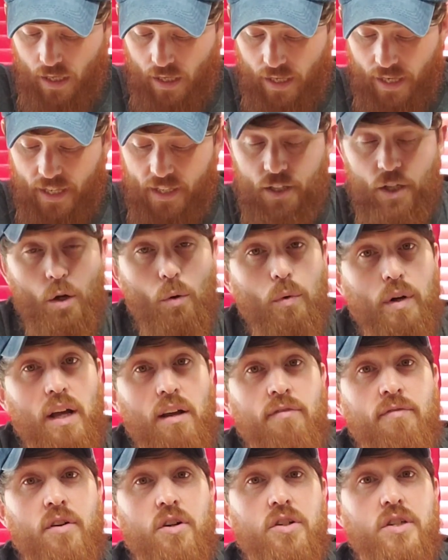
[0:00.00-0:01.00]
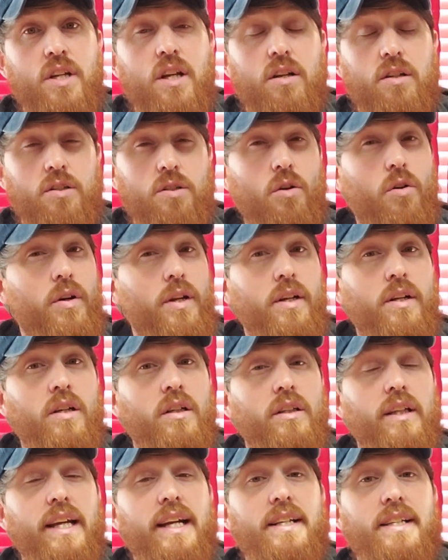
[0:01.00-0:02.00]
And when I first started
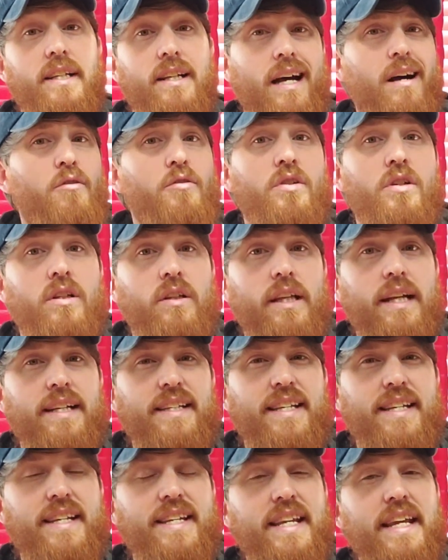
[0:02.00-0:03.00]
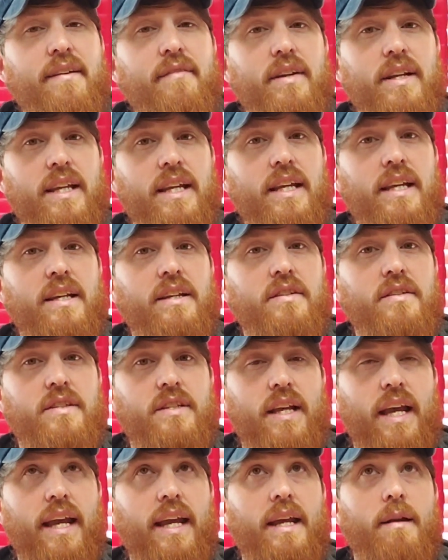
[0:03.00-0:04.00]
collecting, I was collecting
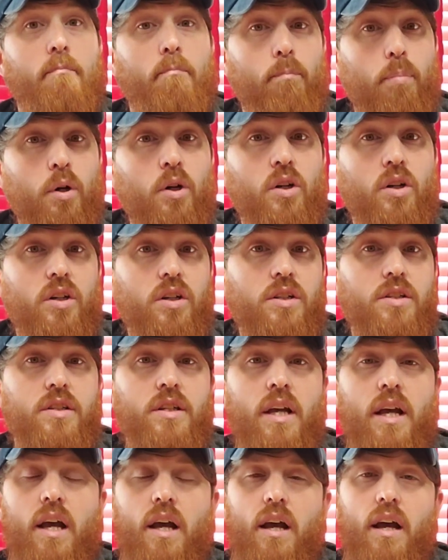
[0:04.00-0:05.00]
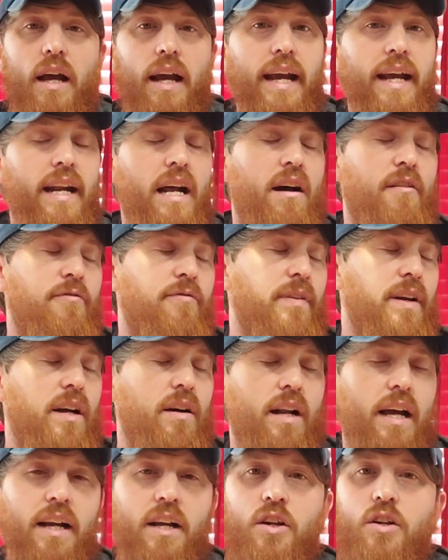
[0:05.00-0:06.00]
DVDs and books. And I
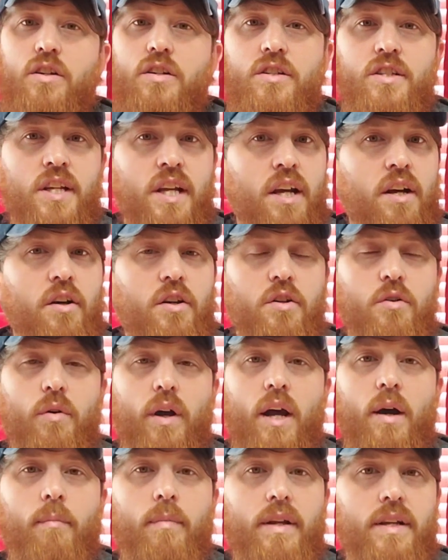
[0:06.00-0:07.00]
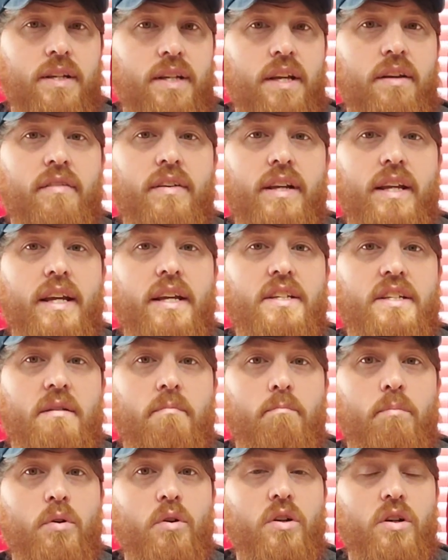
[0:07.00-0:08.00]
found I couldn't tell you how many DVDs
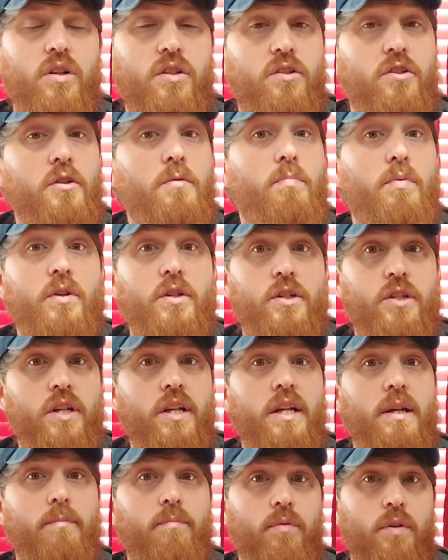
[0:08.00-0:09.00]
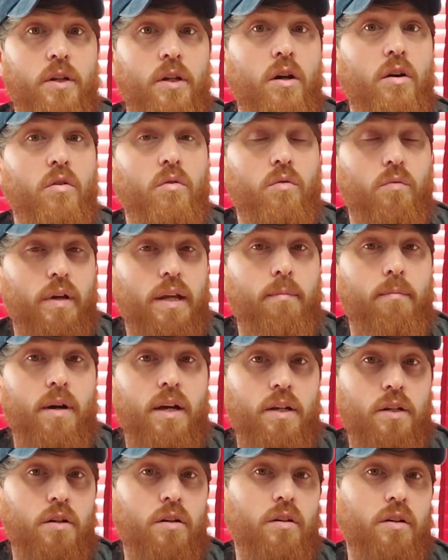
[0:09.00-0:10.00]
and books super cheap, in my
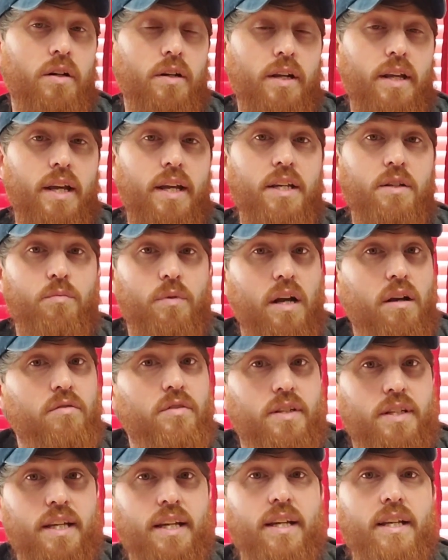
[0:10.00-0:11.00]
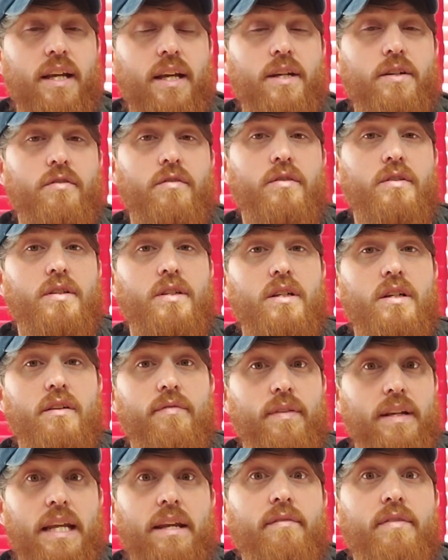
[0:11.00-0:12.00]
younger days when I was a teenager and
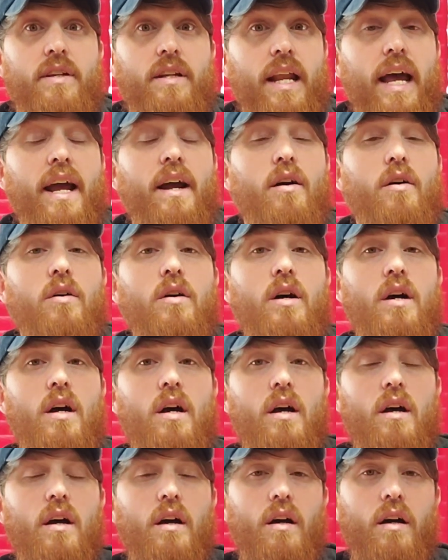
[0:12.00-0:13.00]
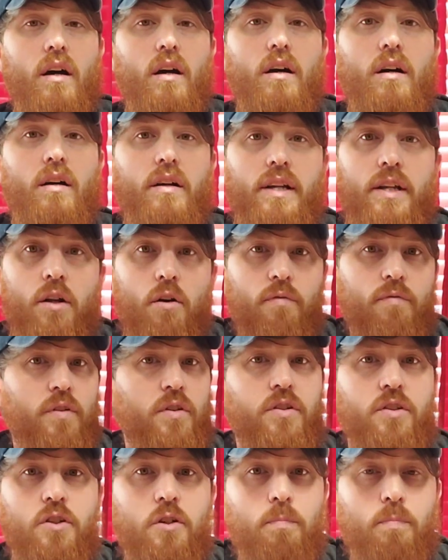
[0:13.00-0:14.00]
stuff. And even now, for
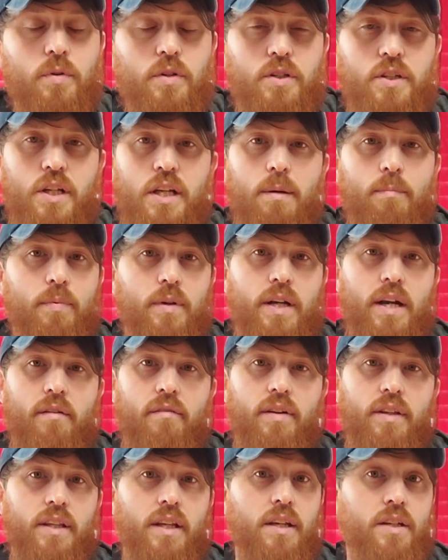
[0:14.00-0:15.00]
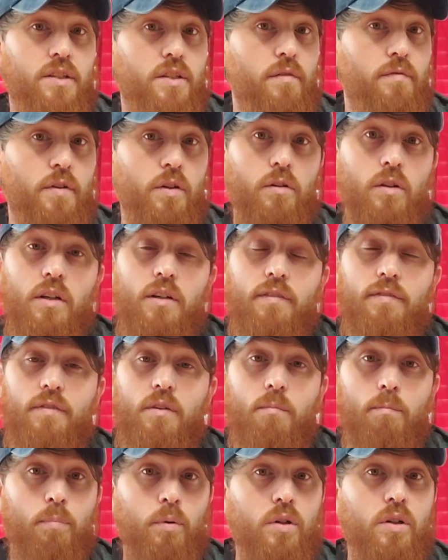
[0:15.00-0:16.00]
super cheap and everything. So if you're looking for
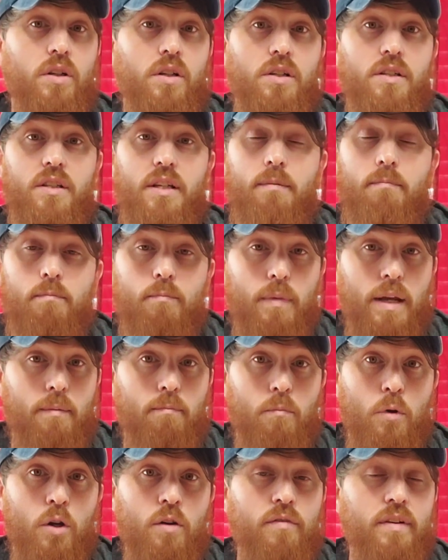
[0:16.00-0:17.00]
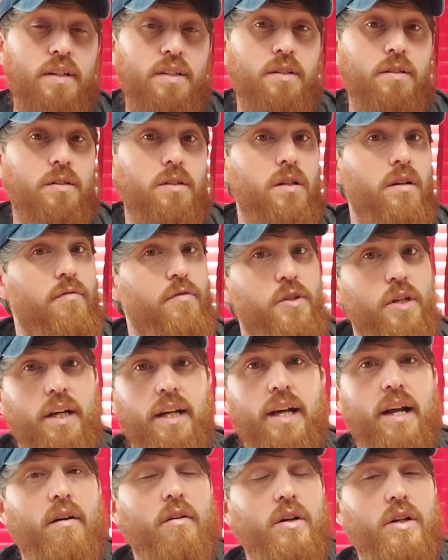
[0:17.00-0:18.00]
books and movies and stuff, check
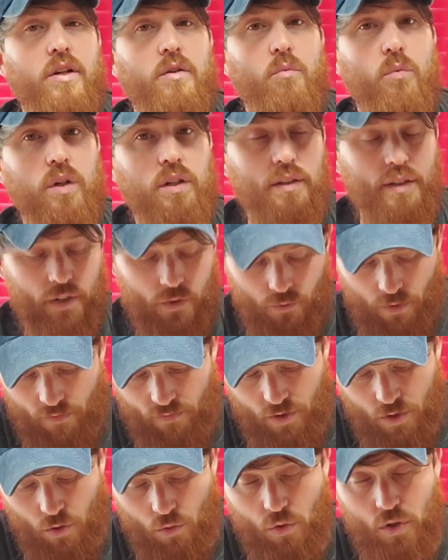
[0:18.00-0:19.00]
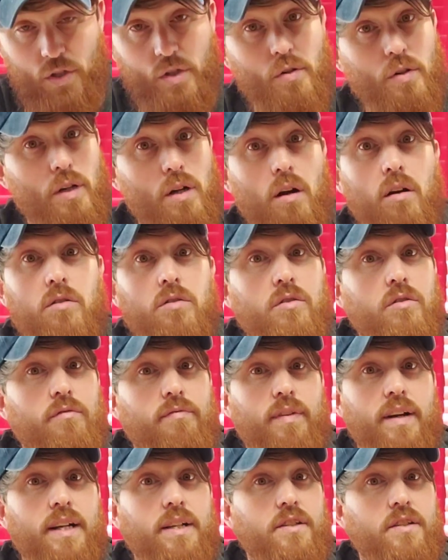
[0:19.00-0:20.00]
out Goodwill and thrift stores. You can also
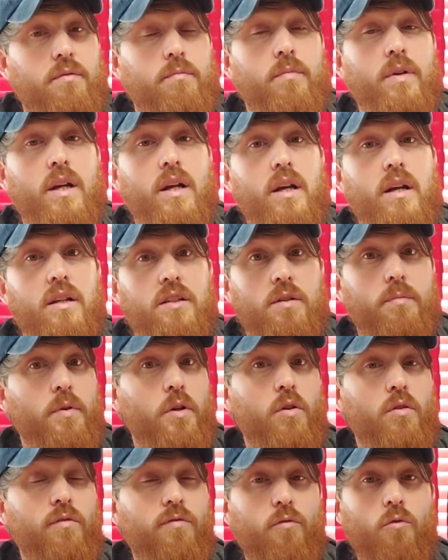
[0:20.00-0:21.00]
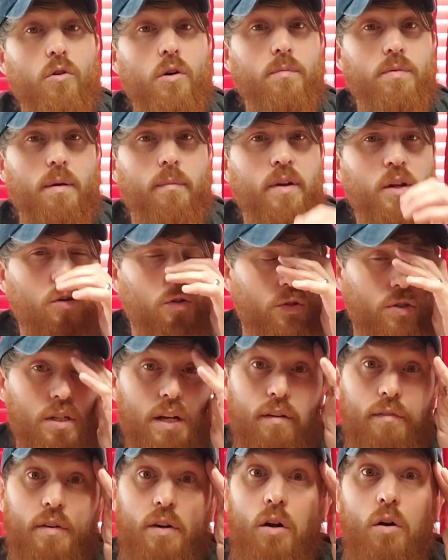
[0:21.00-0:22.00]
find some uniforms. I mean, you just
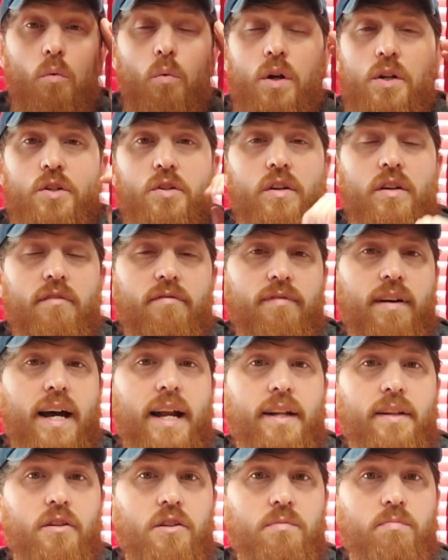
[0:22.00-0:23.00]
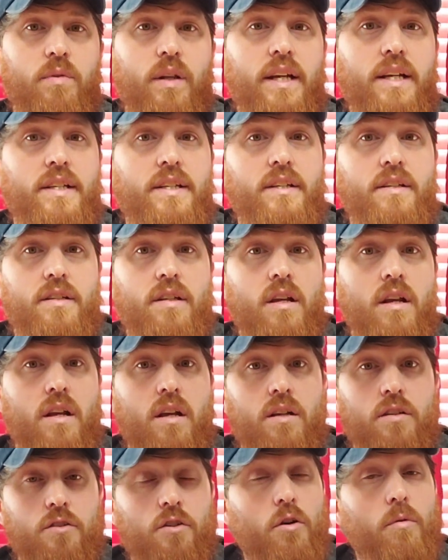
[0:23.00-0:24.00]
never know what you can find in those places.
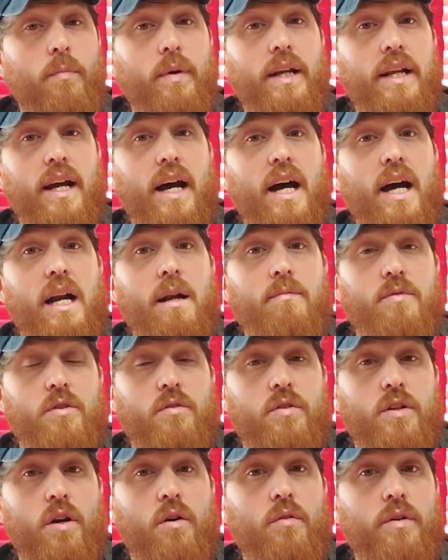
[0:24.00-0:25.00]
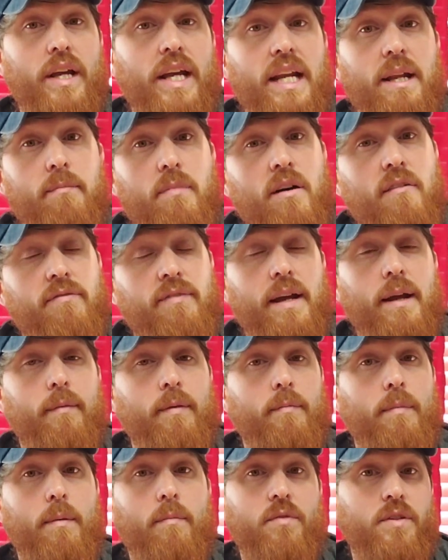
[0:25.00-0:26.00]
So many items are donated by
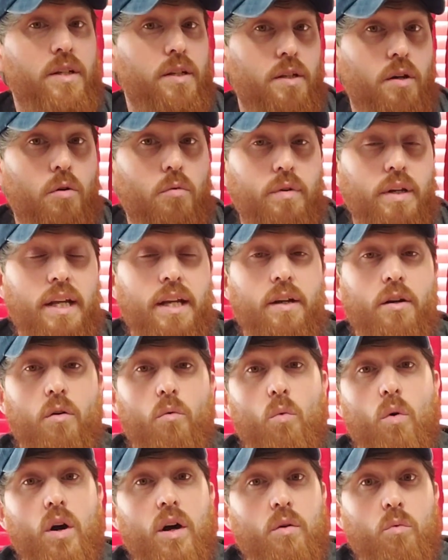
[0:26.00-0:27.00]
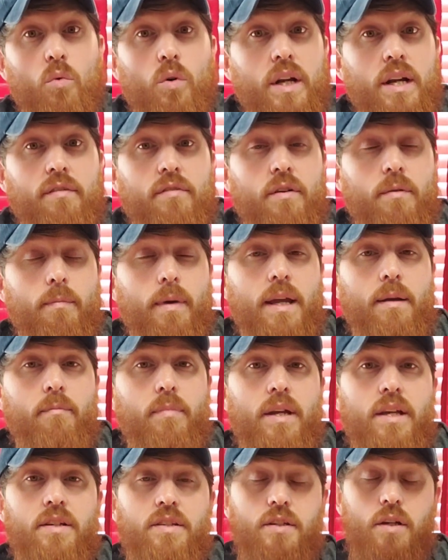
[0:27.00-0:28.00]
family members that don't need or want whatever it may
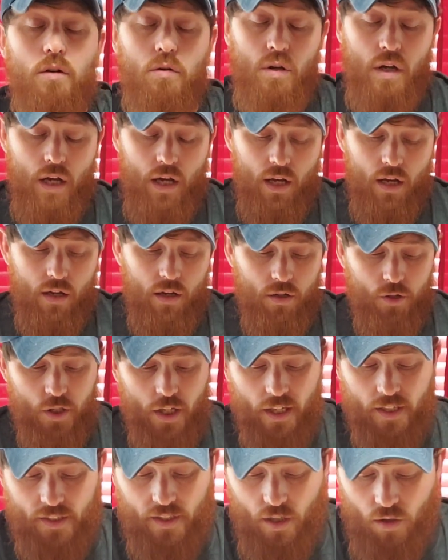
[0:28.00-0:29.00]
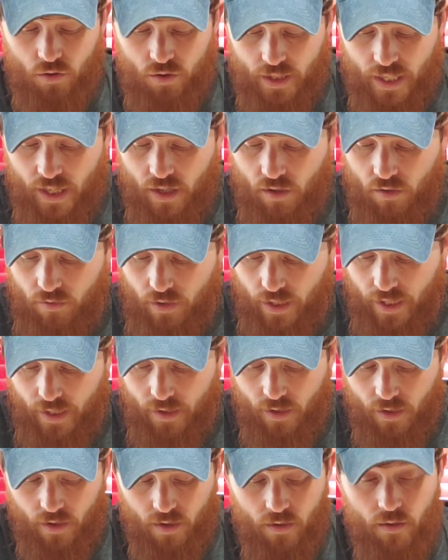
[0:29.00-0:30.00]
be. So check those out and
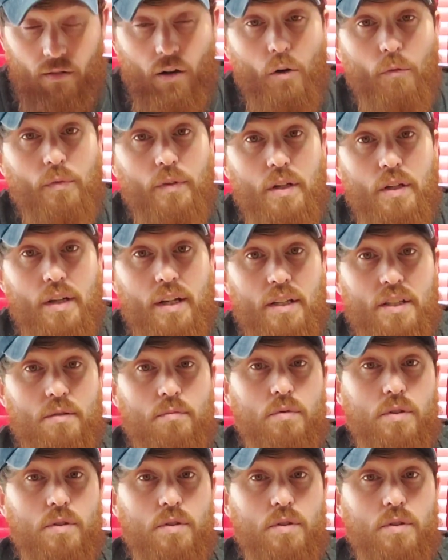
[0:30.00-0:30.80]
hopefully you get some